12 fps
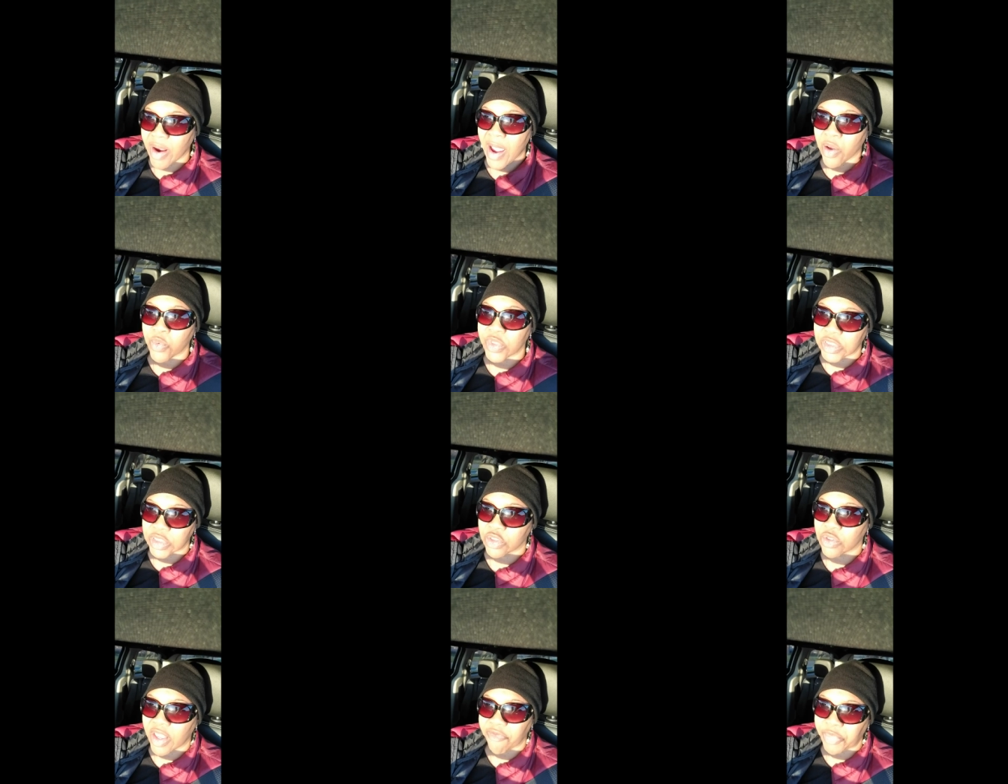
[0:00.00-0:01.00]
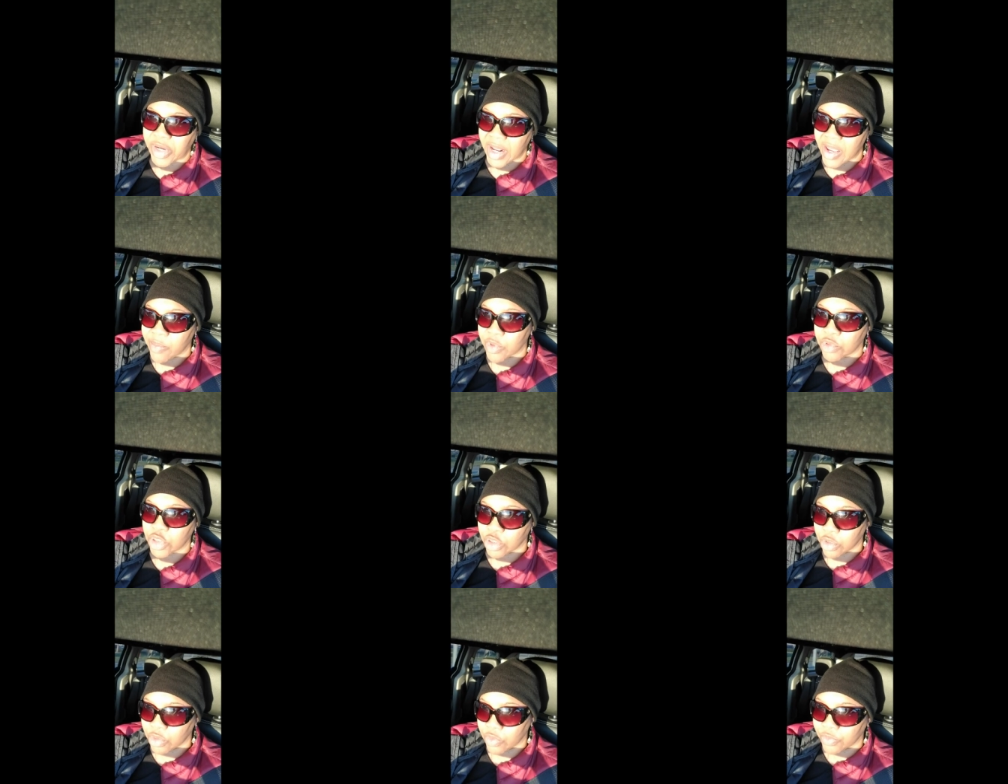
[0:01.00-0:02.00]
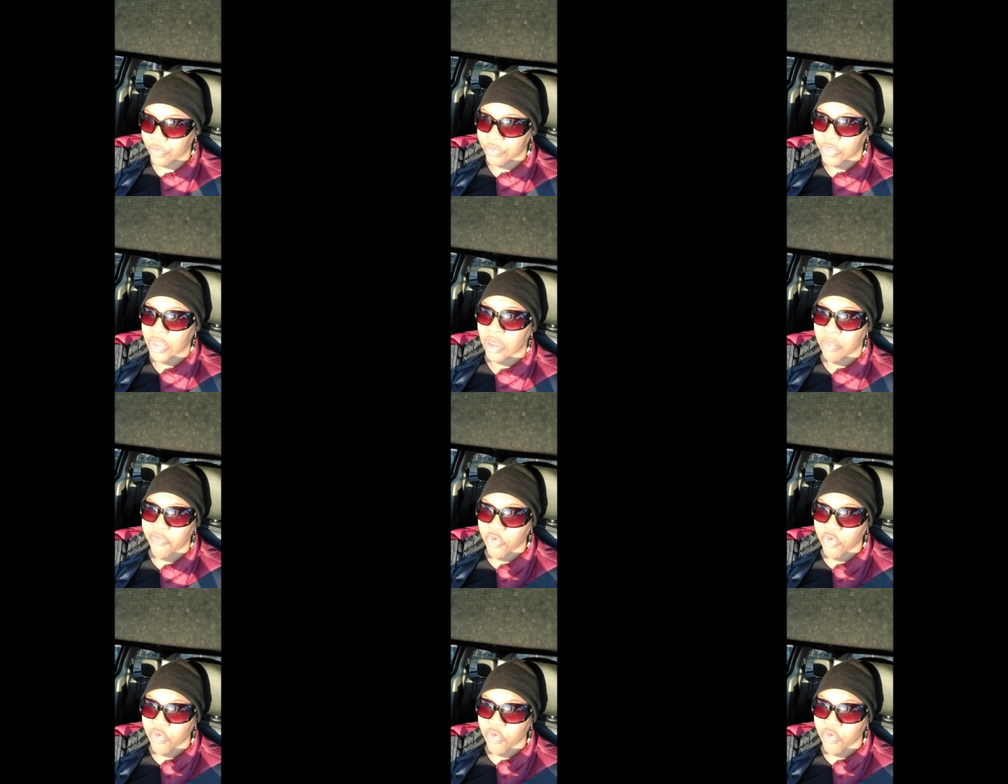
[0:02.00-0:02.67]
I would still have been able to,